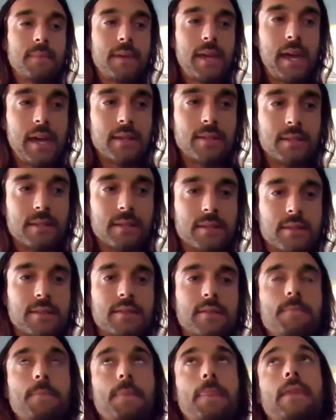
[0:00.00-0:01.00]

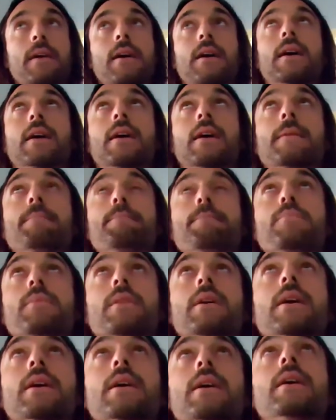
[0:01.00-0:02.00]
cases, um,
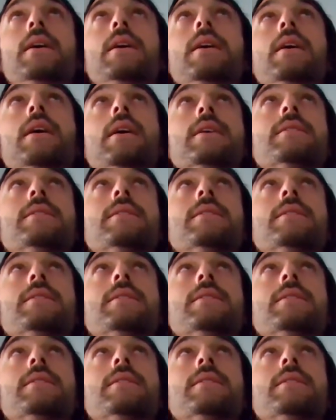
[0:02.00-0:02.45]
a,